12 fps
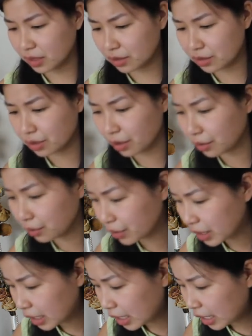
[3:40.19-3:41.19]
So
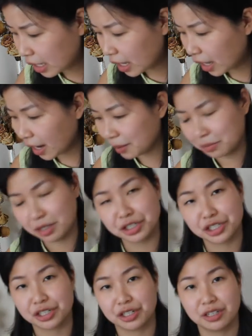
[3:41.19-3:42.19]
I'm not
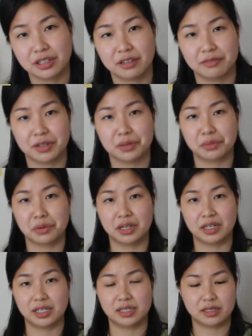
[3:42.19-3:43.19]
sure if it
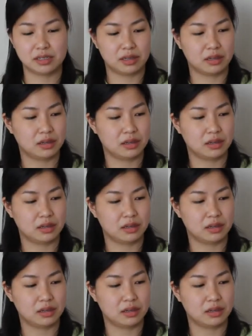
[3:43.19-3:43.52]
was